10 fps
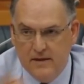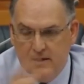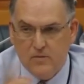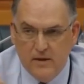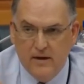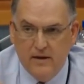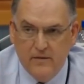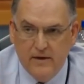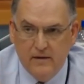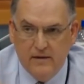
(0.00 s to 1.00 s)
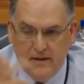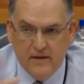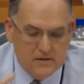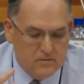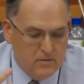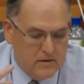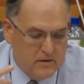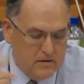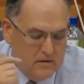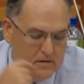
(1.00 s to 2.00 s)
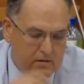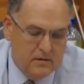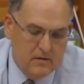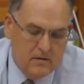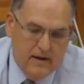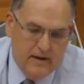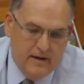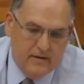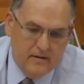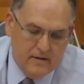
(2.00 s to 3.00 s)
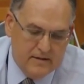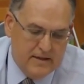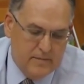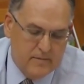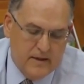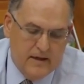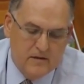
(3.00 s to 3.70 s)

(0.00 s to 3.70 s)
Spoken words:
That's what I read. And that's what I accept.